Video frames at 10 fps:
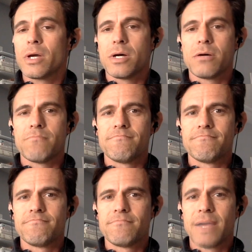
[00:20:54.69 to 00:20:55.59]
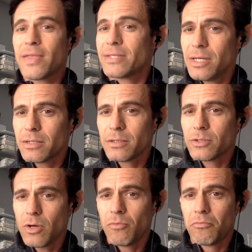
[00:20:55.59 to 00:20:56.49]
Um, and that's it.
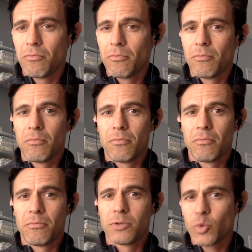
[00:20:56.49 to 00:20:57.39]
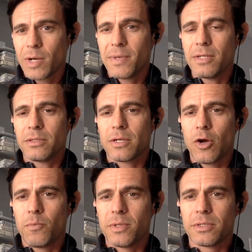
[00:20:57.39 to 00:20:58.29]
So 20 minutes. I
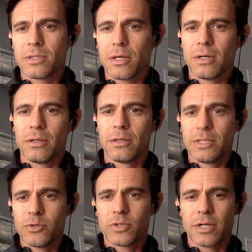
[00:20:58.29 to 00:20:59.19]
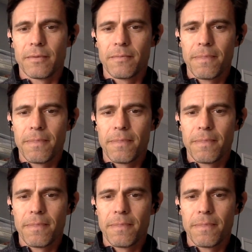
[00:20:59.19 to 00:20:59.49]
hope this uh, is interesting.